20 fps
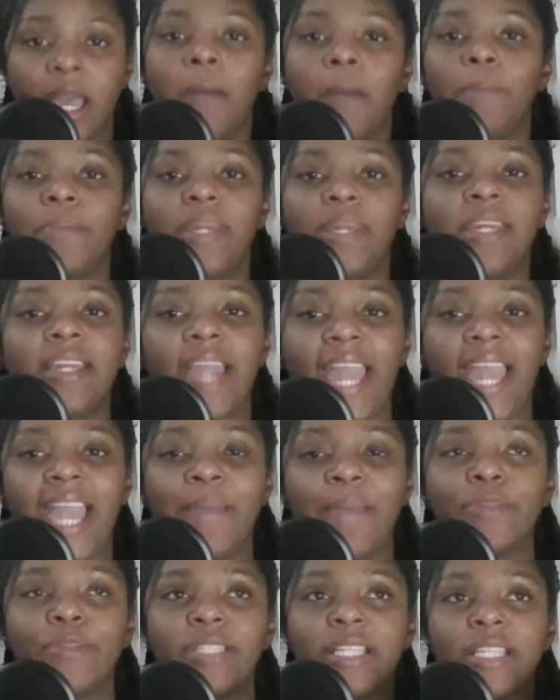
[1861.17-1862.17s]
Being
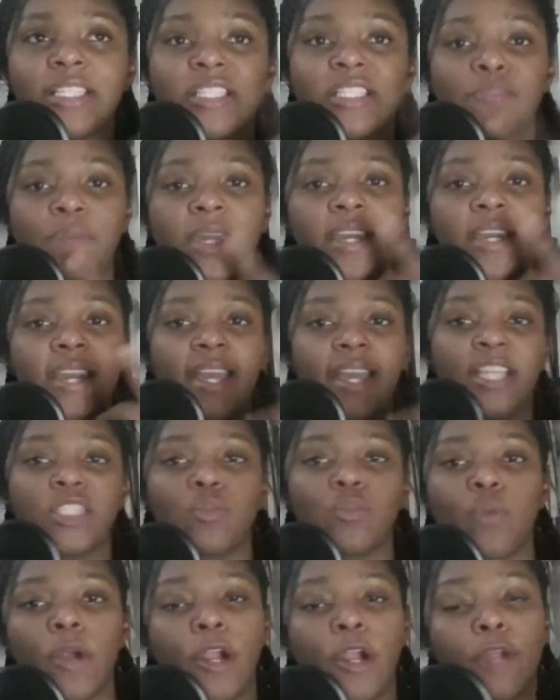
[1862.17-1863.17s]
able to speak His
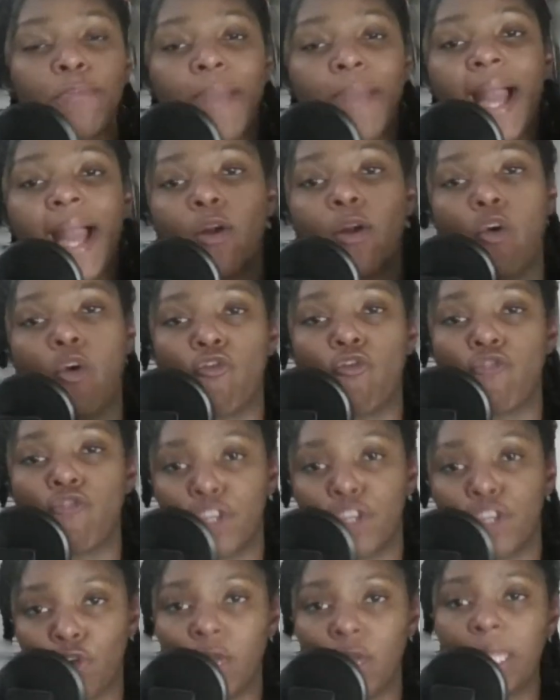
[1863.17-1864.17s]
word back over
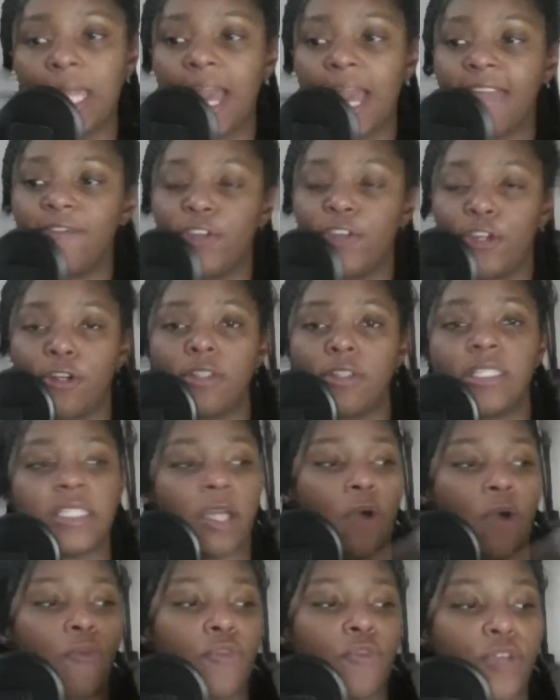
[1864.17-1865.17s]
your life,
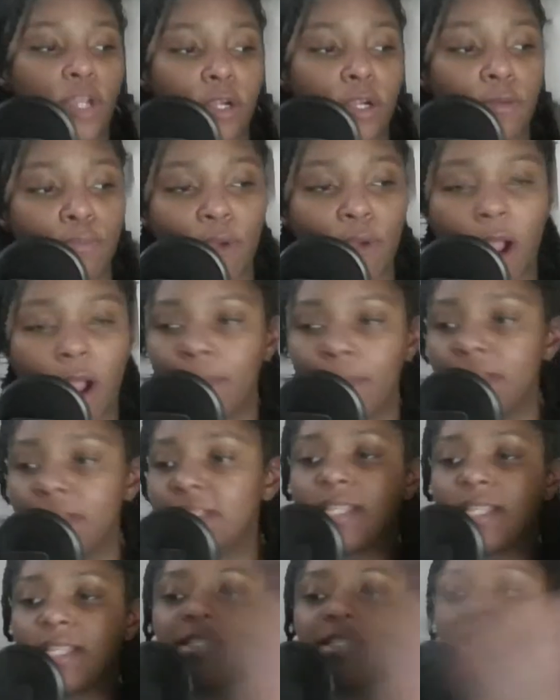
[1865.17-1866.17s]
yourself, your
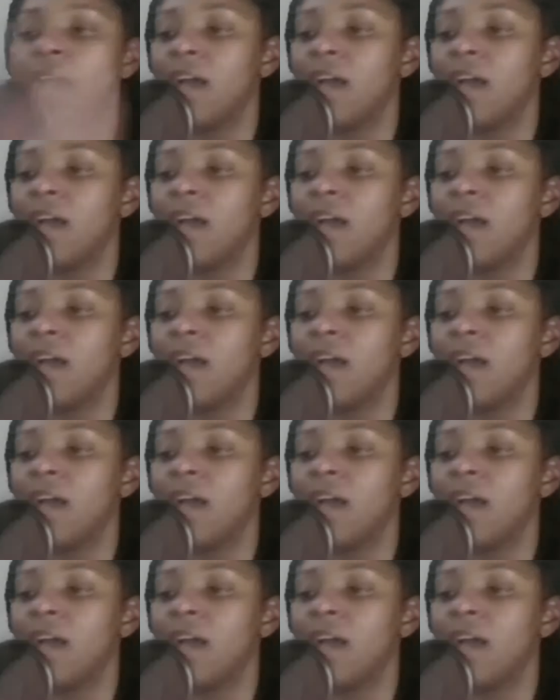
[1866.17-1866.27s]
promises,